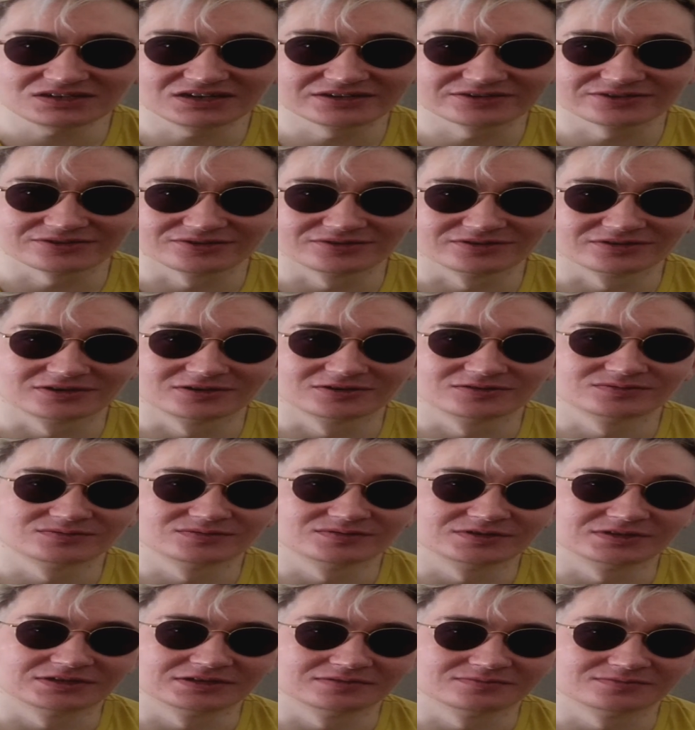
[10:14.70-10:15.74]
I don't know.
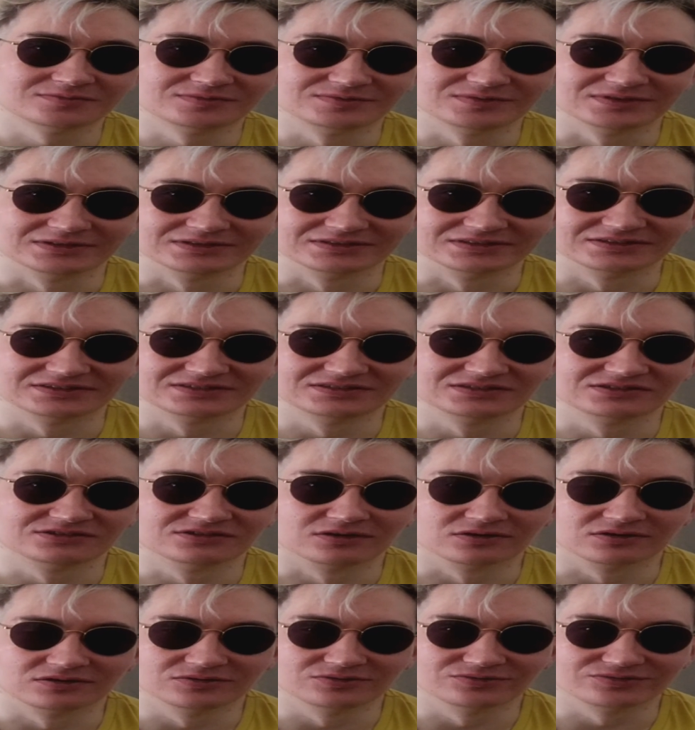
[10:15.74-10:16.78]
It
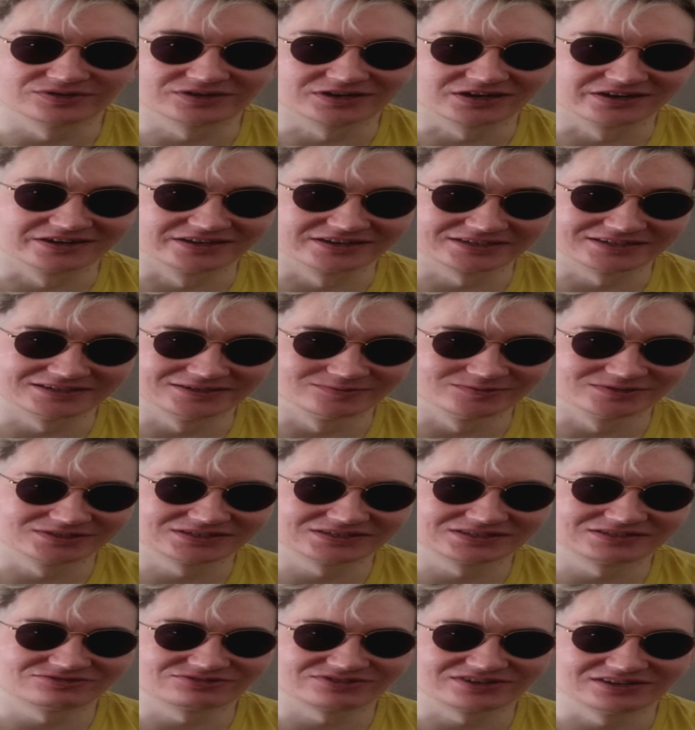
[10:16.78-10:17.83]
looked like he
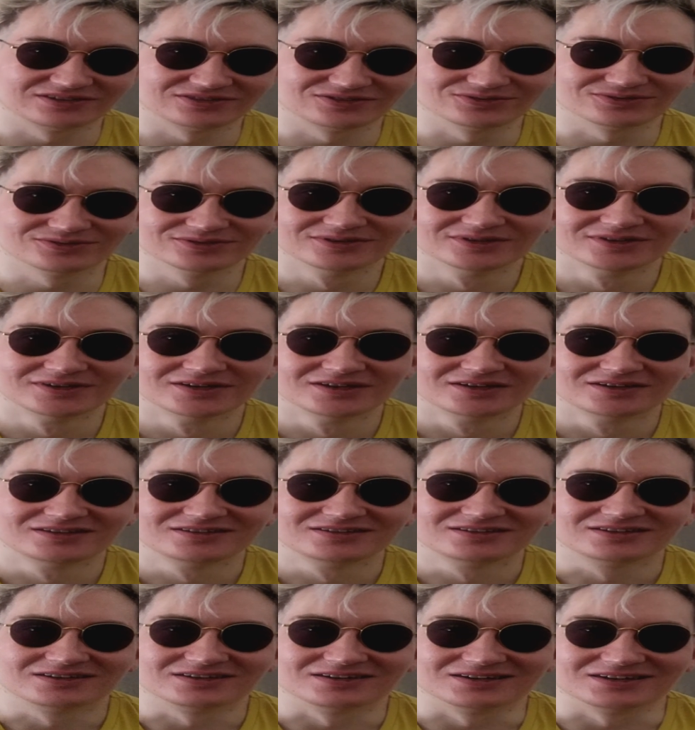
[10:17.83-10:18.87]
was trying to,
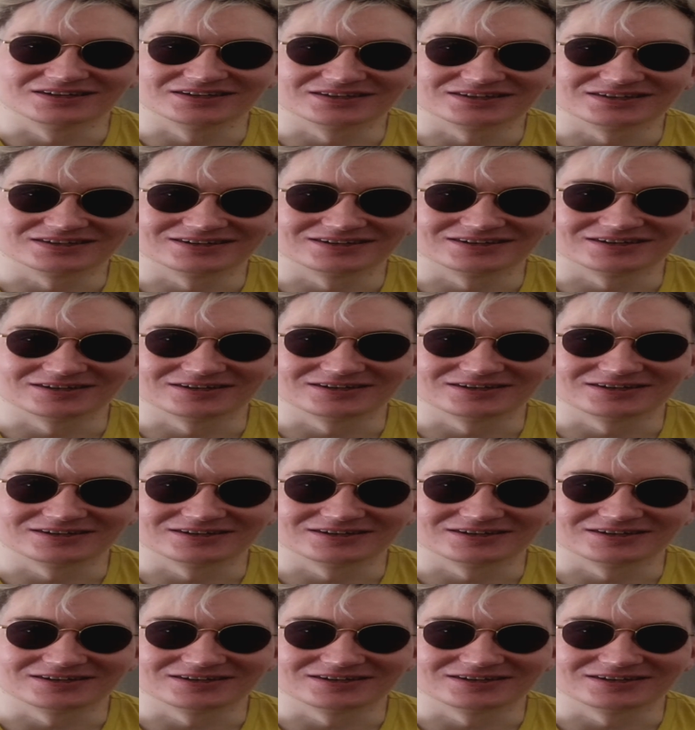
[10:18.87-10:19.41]
like,